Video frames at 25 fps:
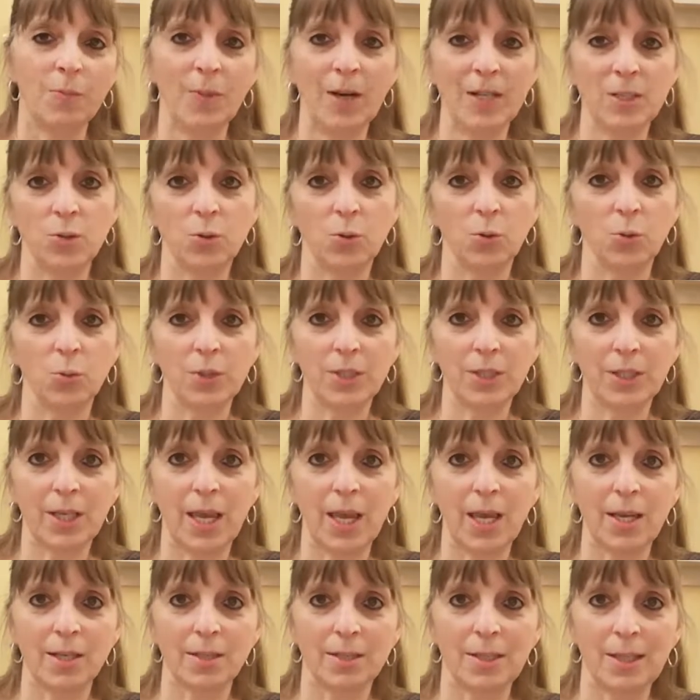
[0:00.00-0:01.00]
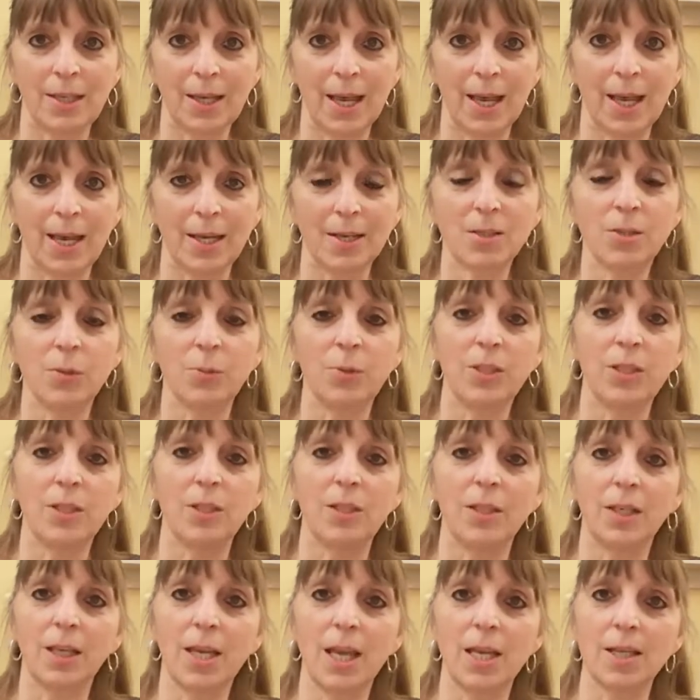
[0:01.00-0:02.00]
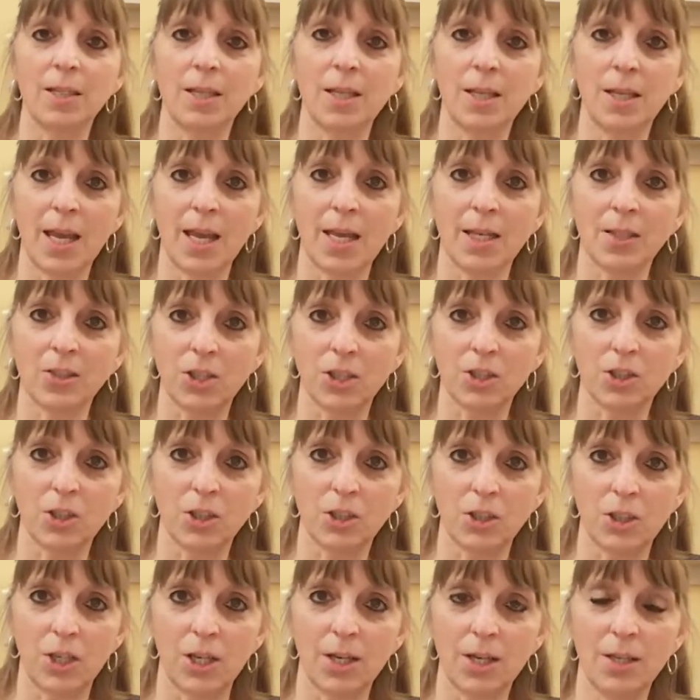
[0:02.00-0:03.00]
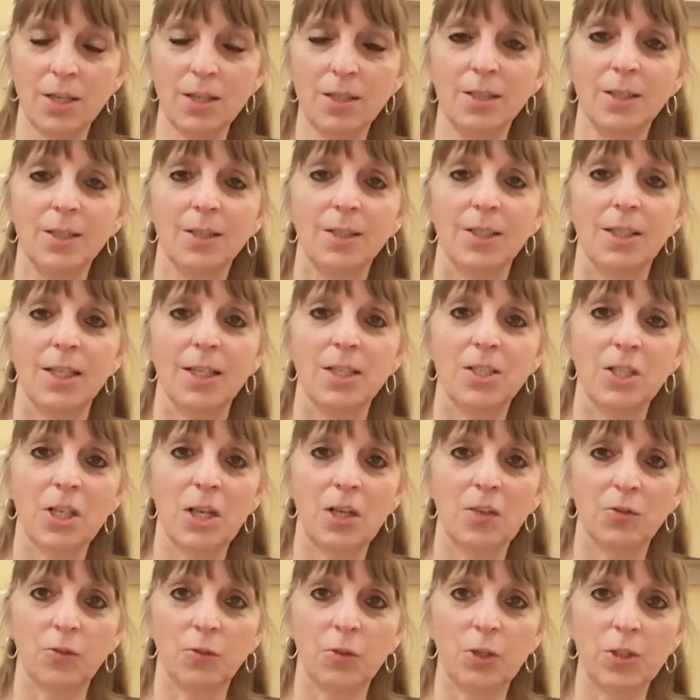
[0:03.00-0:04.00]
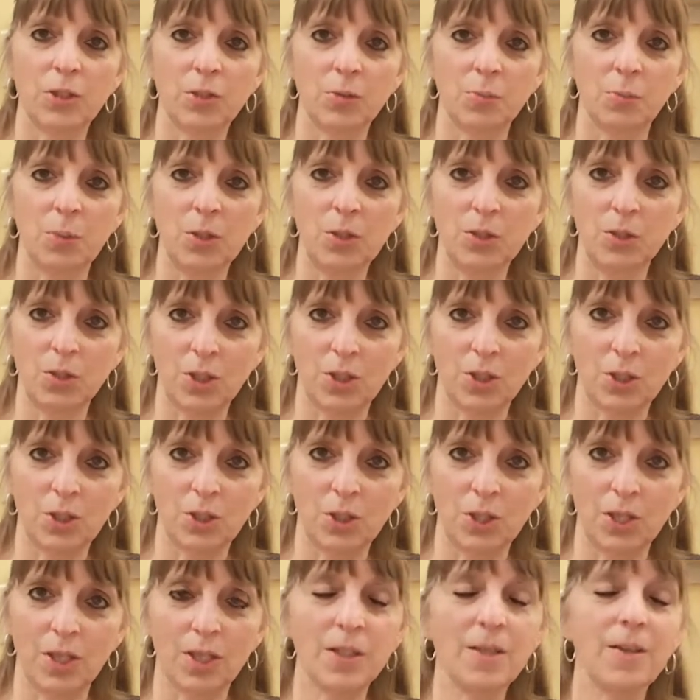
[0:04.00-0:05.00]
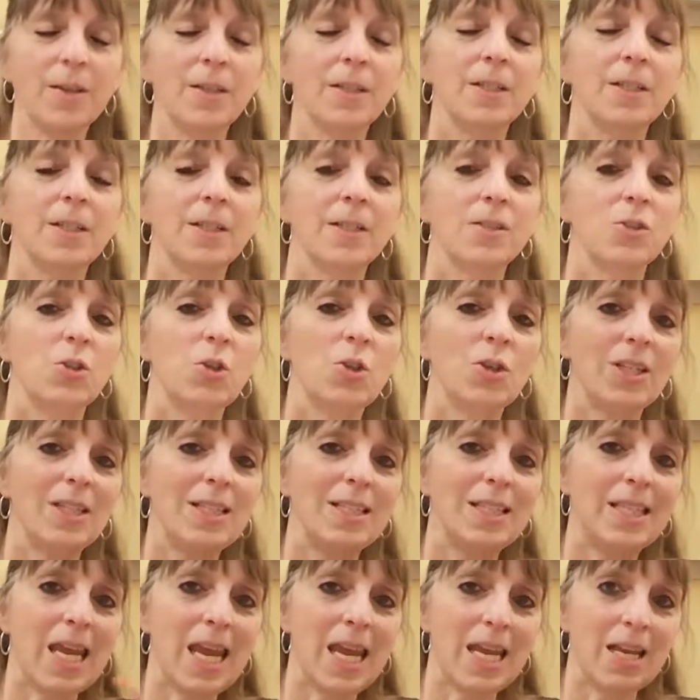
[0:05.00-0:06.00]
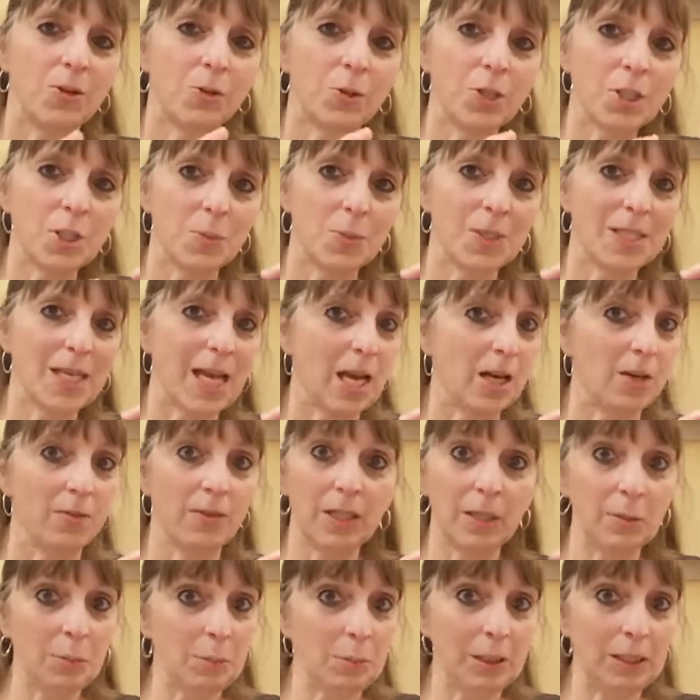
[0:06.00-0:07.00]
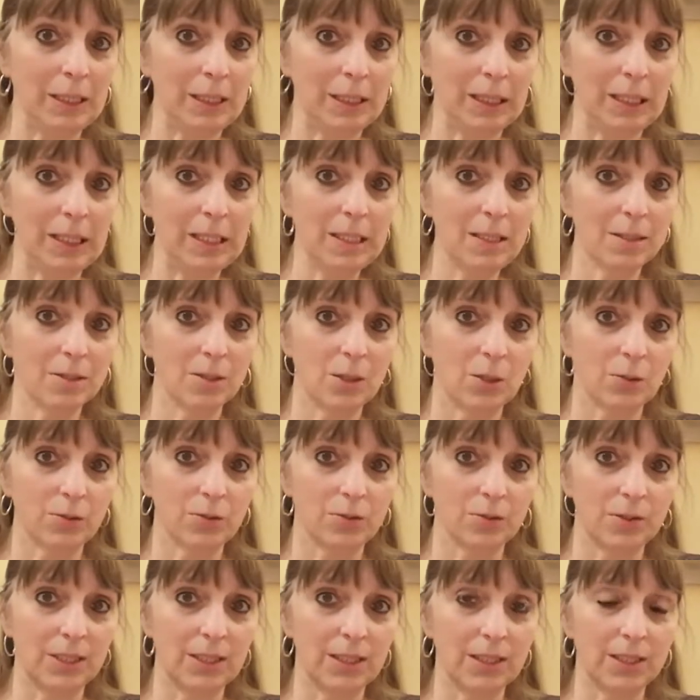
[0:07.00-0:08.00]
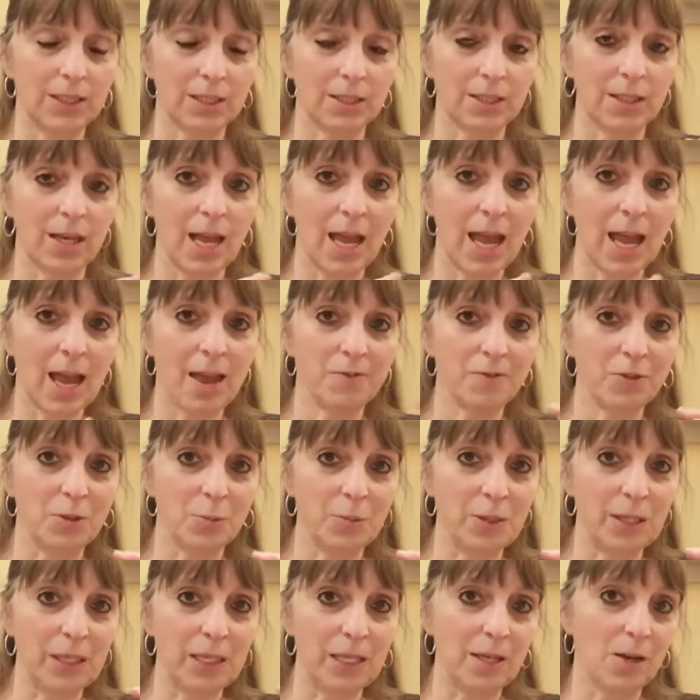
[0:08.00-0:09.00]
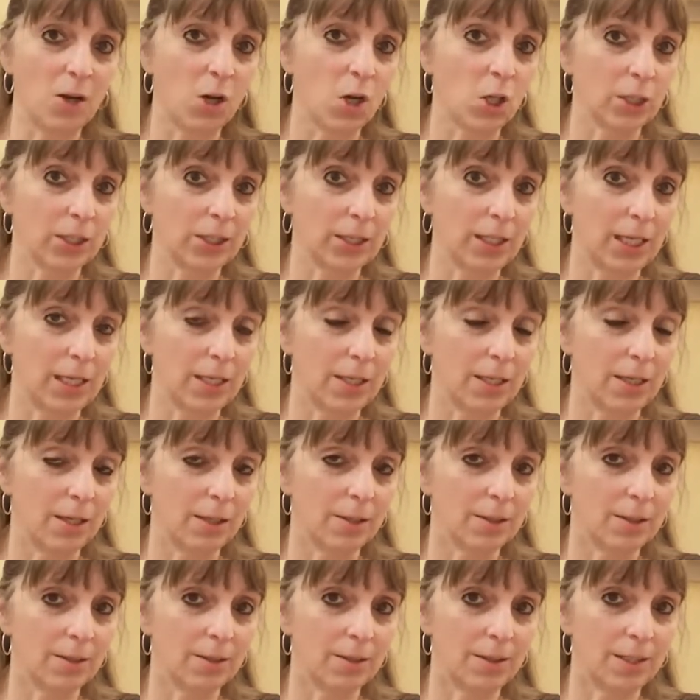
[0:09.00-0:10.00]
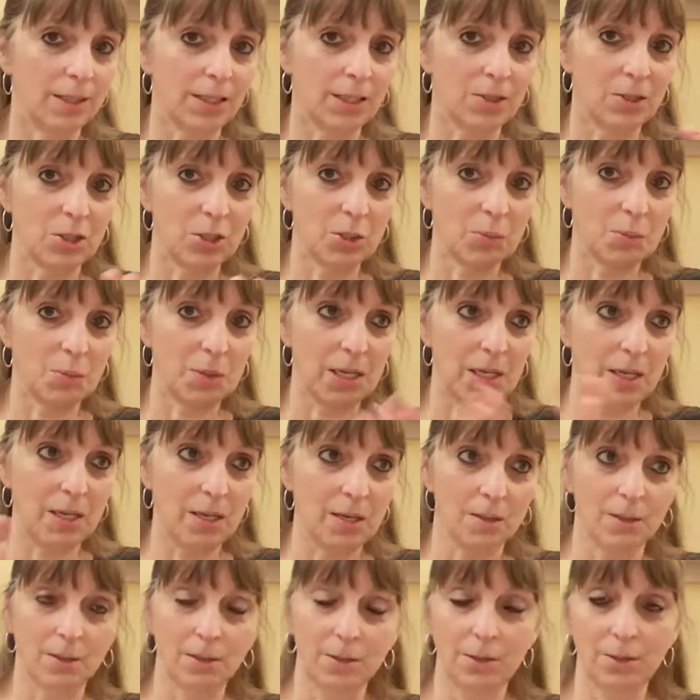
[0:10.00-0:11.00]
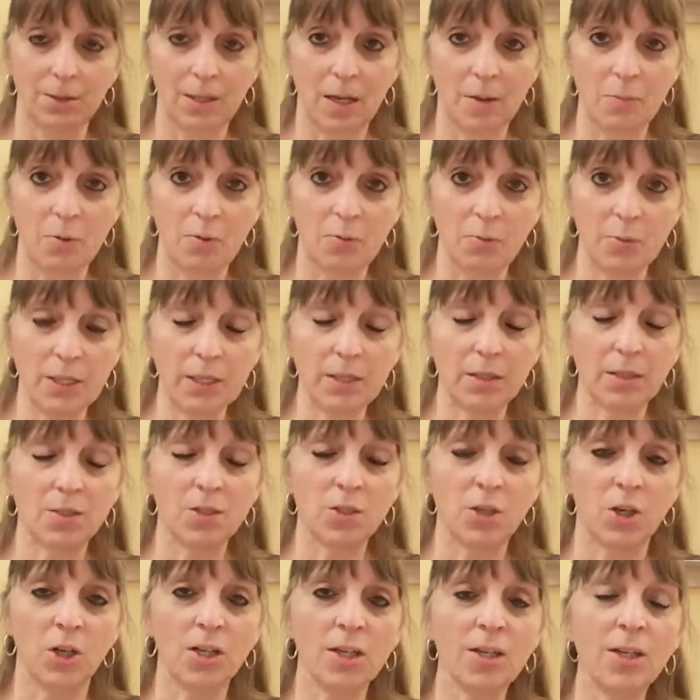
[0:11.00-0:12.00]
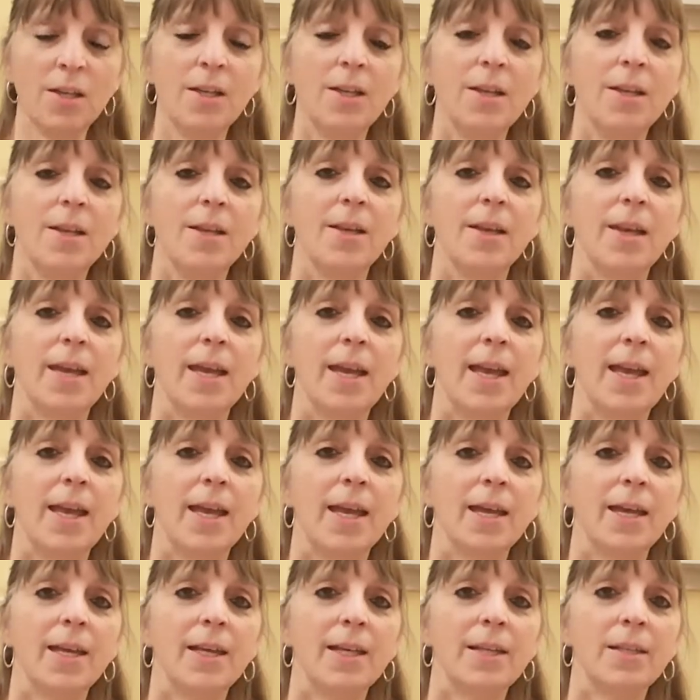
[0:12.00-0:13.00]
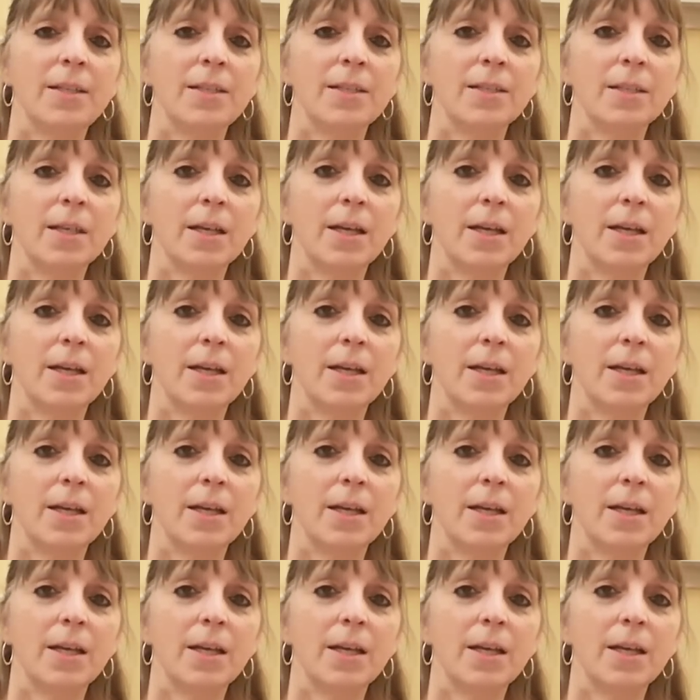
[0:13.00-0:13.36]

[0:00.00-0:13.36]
school was KCA, so we did the KCA ChaChaCha instead of Christmas ChaChaCha. So you can take Christmas out of it completely, so it doesn't have to be holiday. It can just be a movement song. And